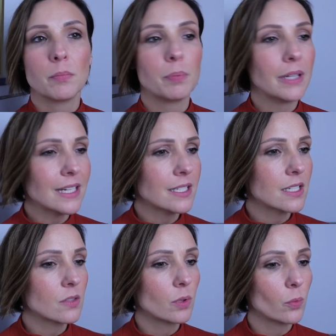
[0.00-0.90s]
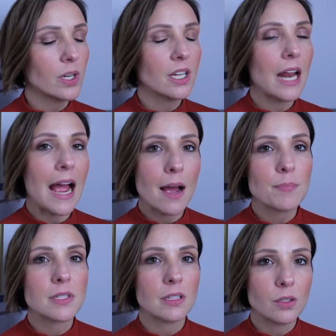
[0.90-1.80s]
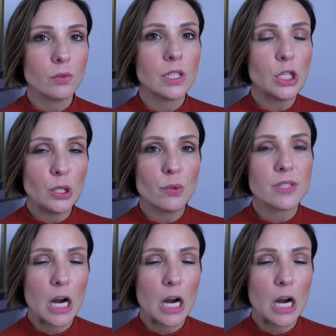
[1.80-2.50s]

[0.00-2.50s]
places where we could absolutely use